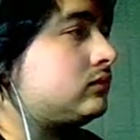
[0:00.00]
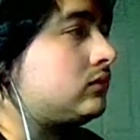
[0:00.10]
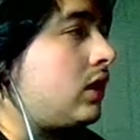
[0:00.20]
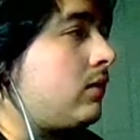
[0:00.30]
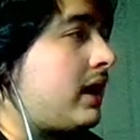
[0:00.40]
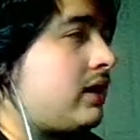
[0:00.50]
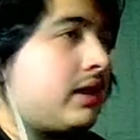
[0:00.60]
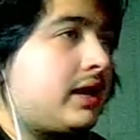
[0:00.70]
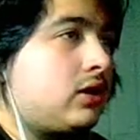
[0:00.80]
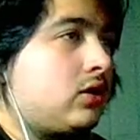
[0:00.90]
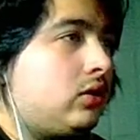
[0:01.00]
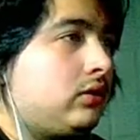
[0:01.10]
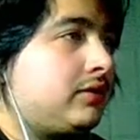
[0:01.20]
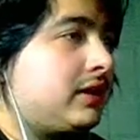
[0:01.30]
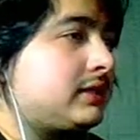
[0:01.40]
Oh wow, I got gold
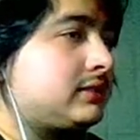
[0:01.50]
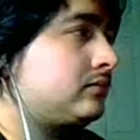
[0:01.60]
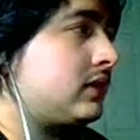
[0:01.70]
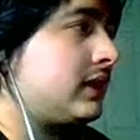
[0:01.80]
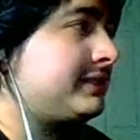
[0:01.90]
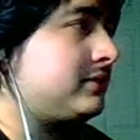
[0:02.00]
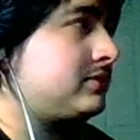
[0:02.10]
for this. Guess I was